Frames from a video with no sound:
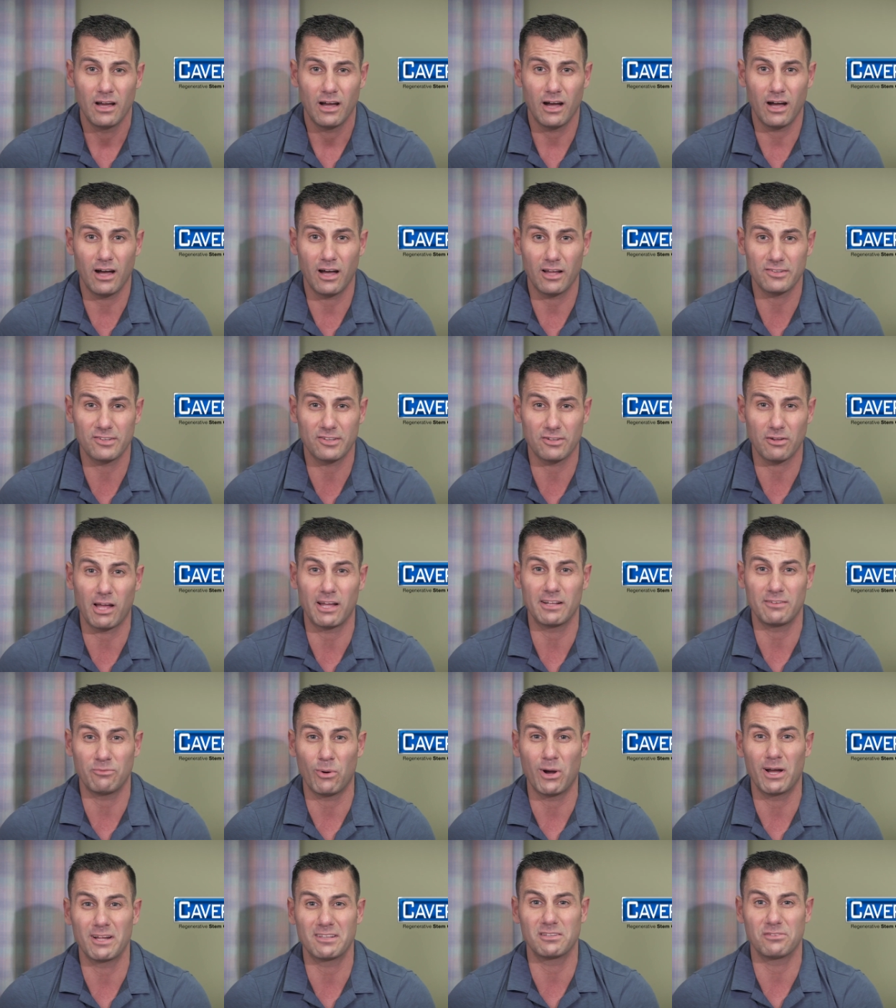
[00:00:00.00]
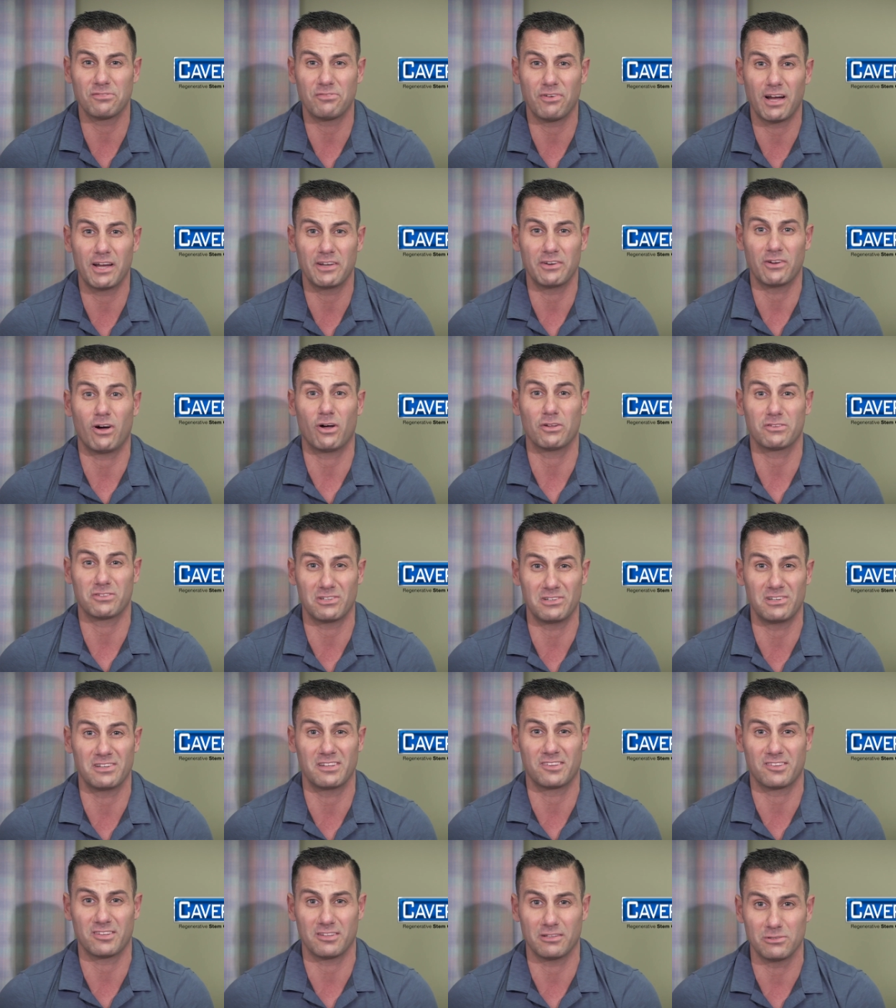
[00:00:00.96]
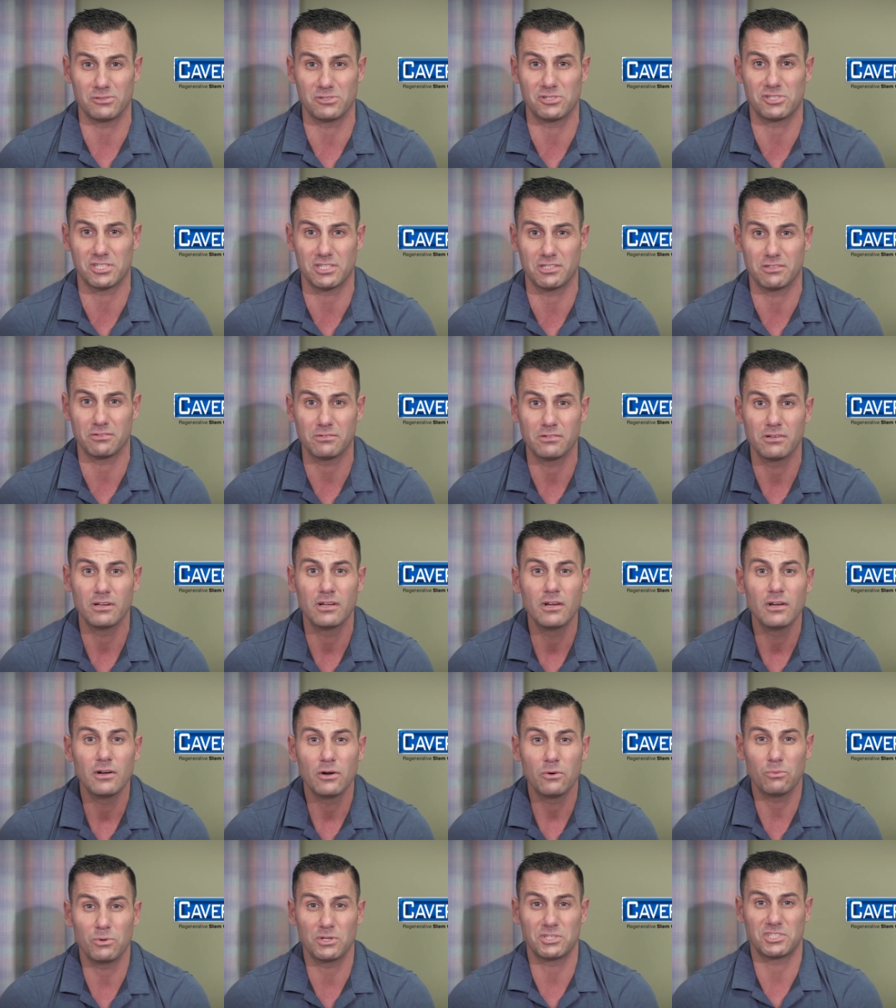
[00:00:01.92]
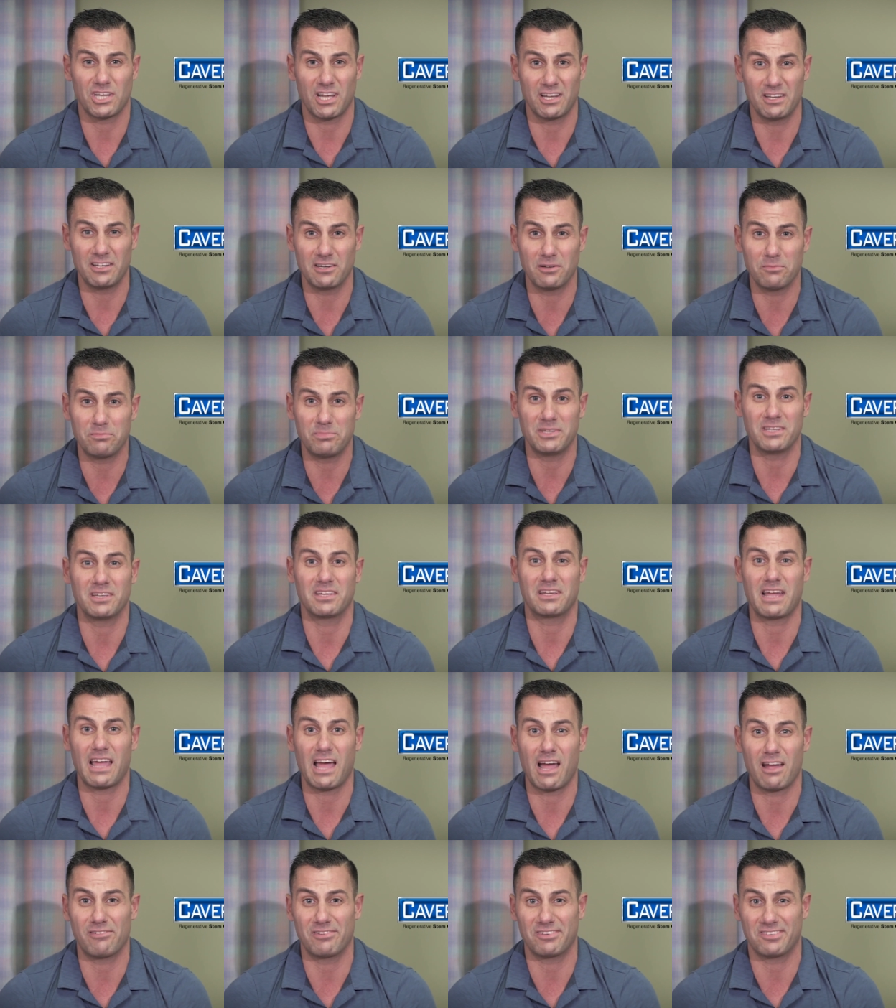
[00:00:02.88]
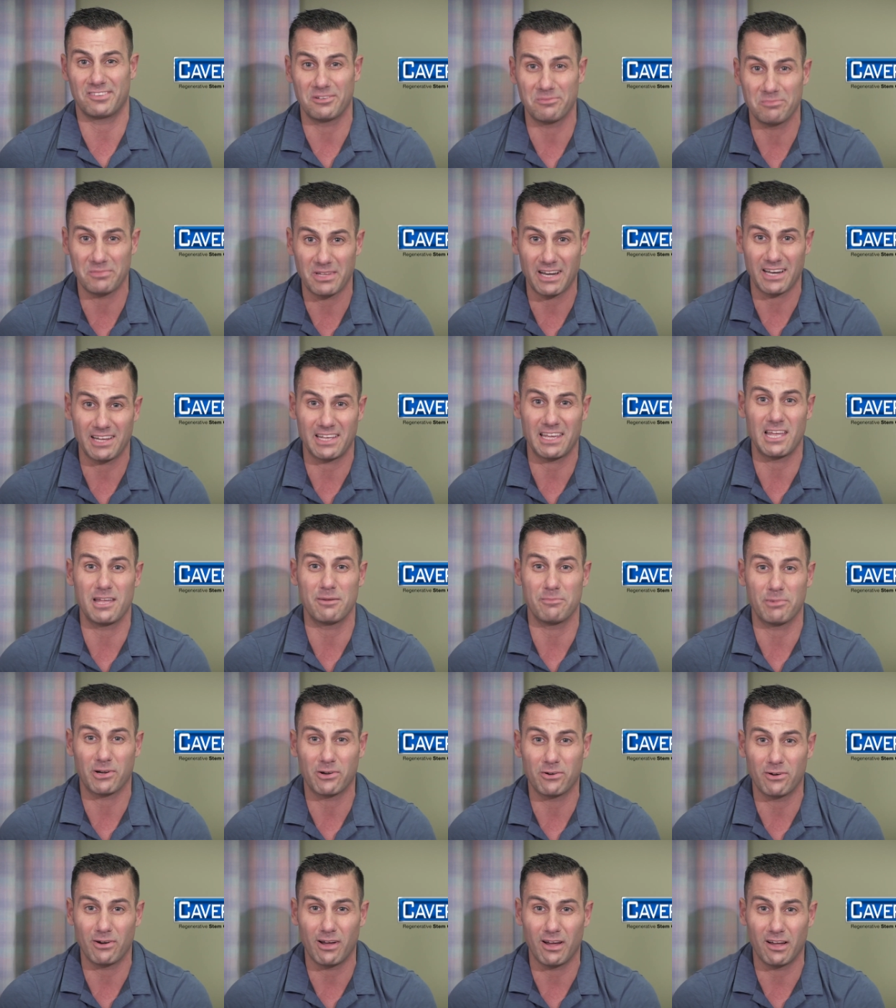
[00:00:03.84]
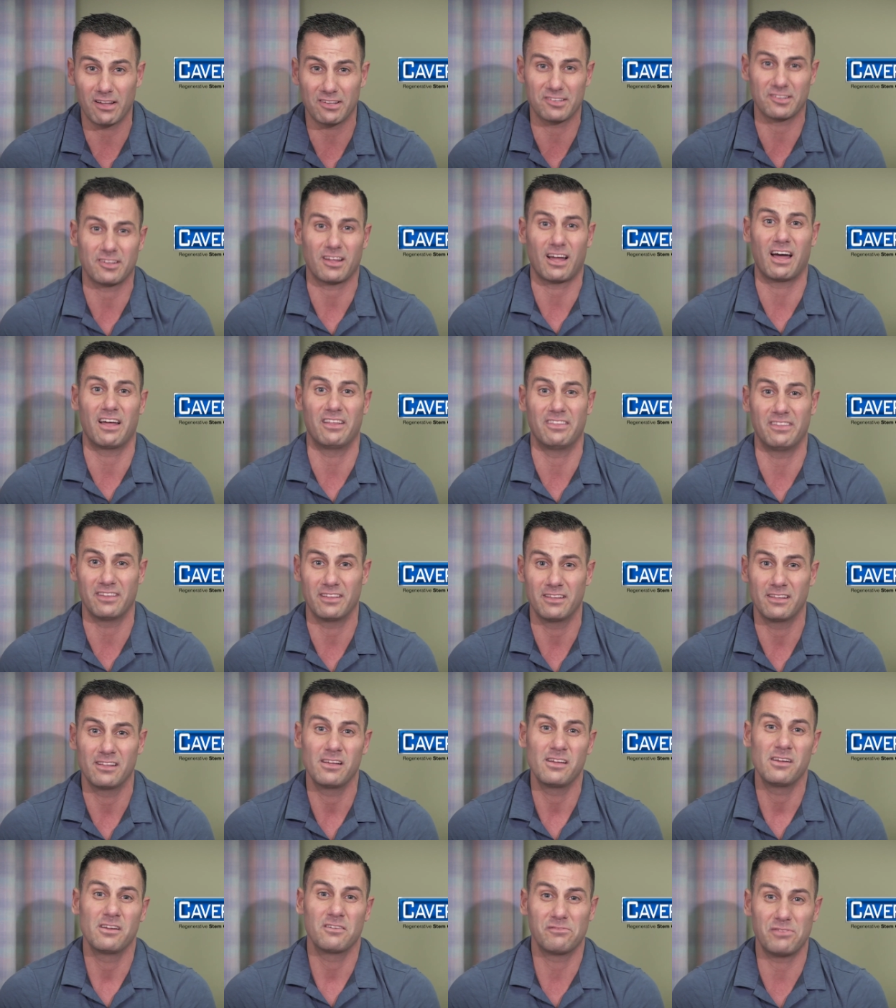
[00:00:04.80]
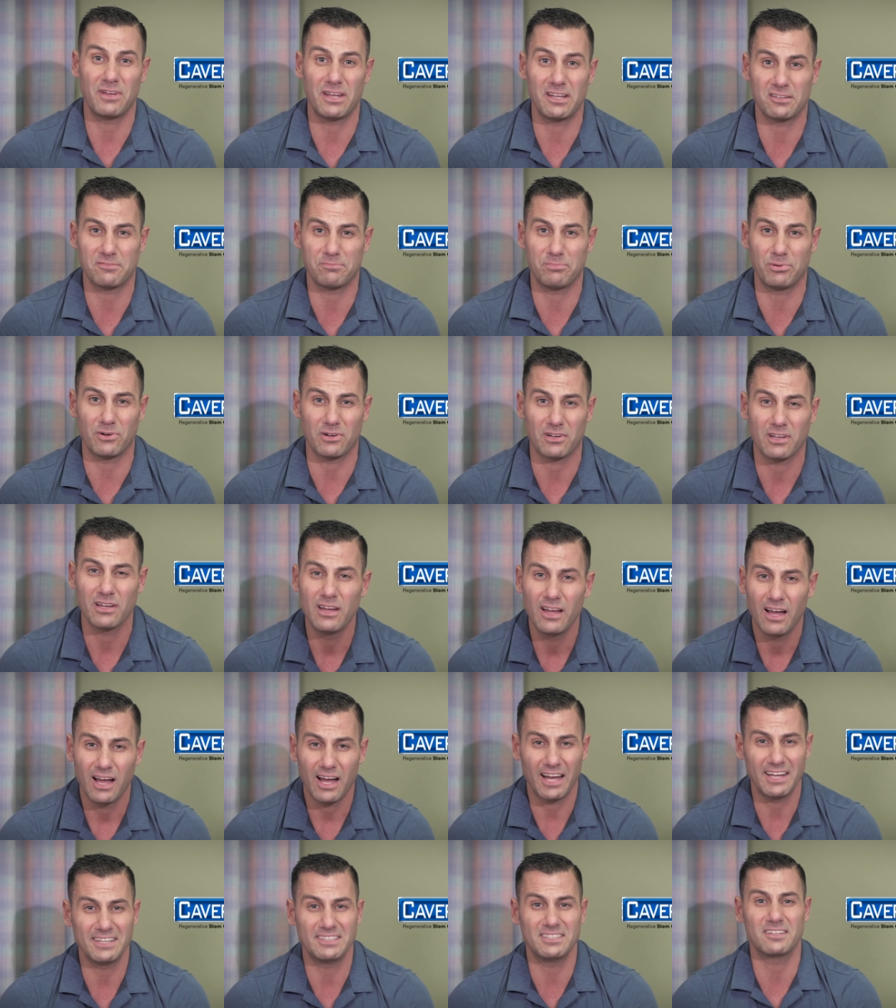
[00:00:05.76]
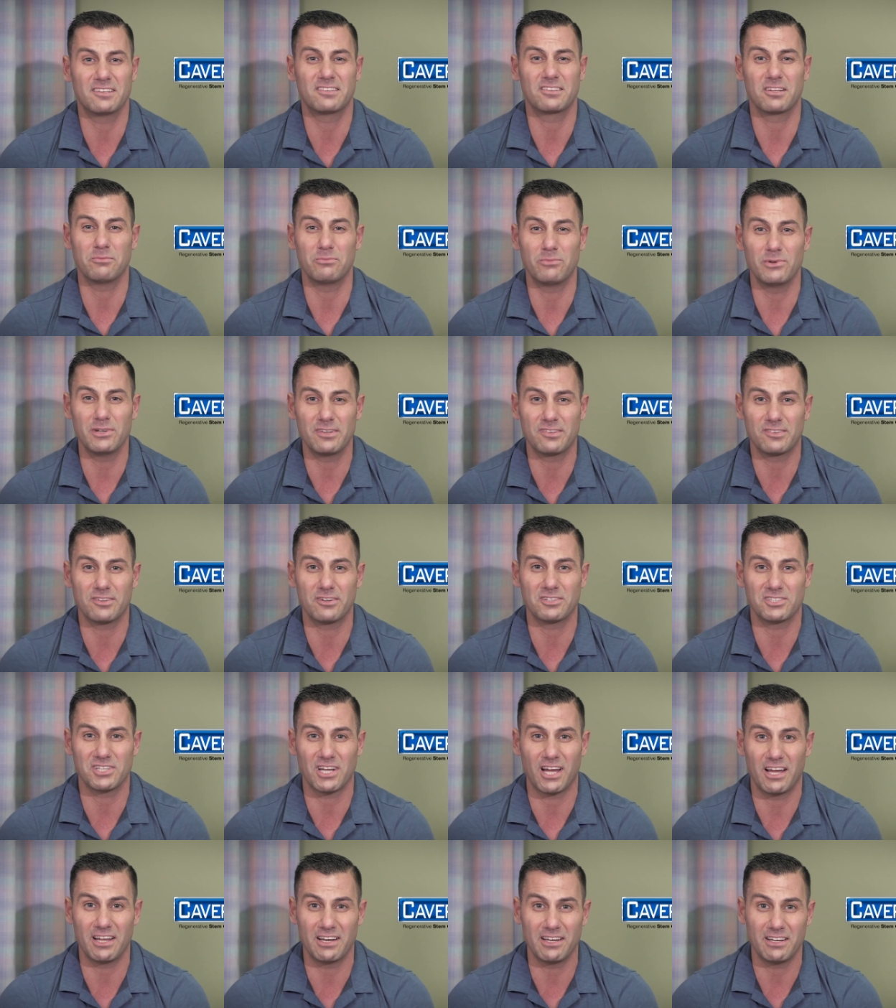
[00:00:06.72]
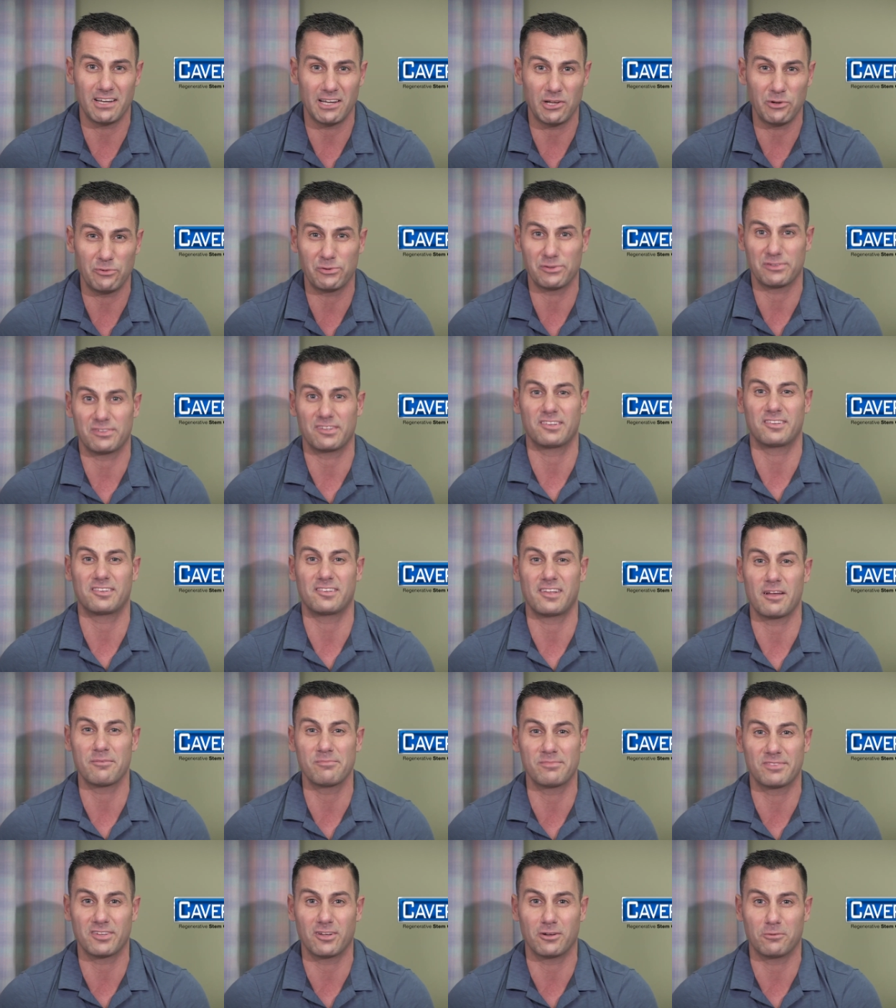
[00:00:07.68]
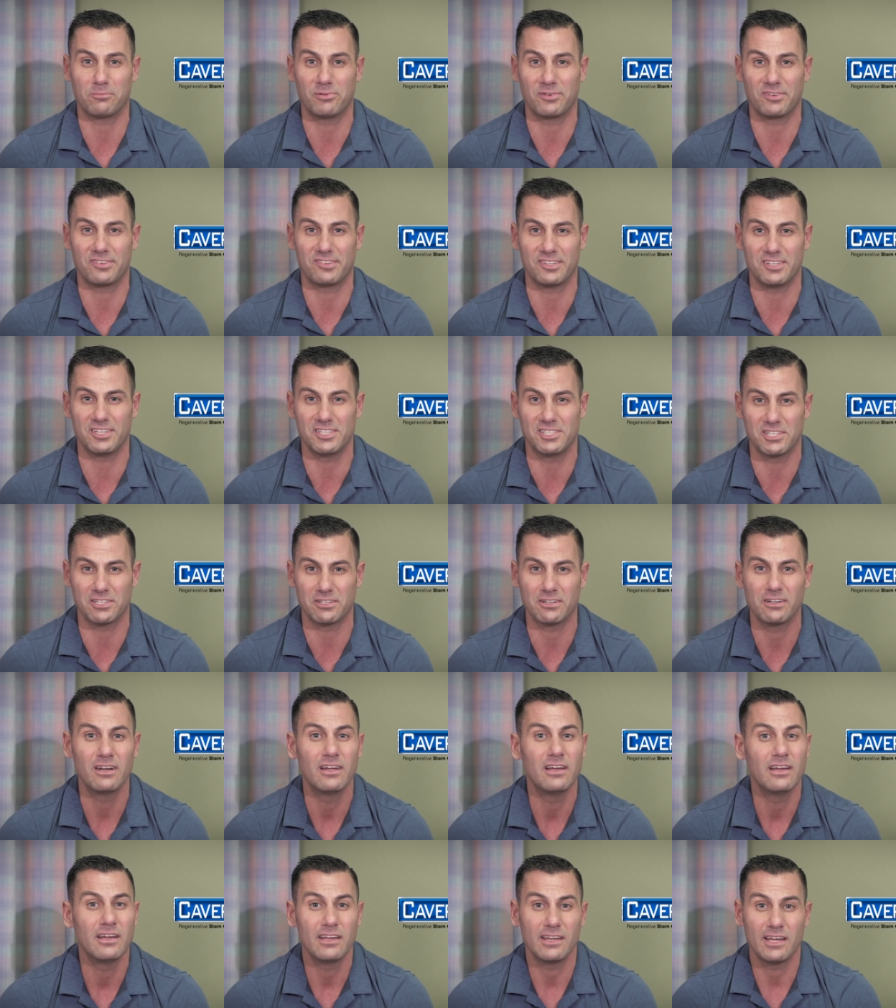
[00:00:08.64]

Uh, so I wanted to find an alternate solution, which ended up being CaverStem that I came across on Facebook. I did some research on it. It was a stem cell procedure.